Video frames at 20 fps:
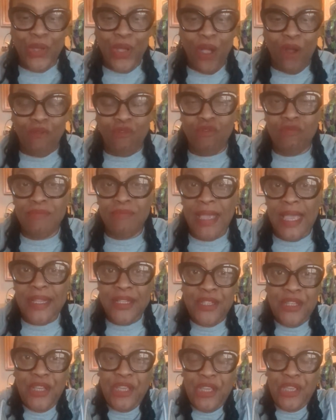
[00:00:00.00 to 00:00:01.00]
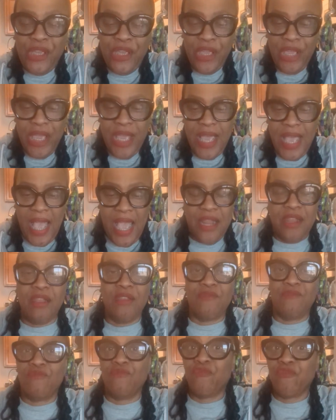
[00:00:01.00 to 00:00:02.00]
a romantic and
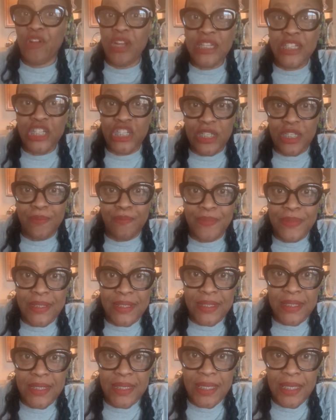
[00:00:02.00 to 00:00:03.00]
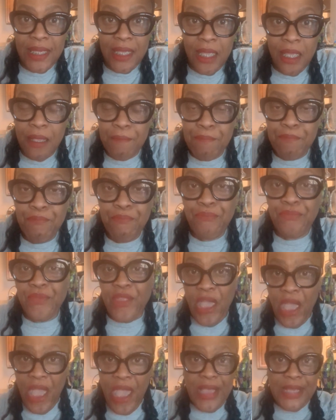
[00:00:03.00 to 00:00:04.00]
friendships.
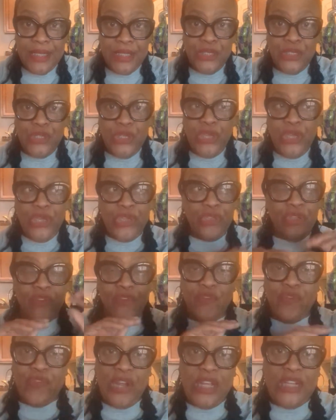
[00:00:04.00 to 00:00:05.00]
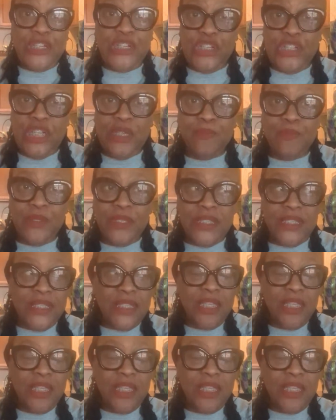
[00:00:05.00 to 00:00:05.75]
And your friendships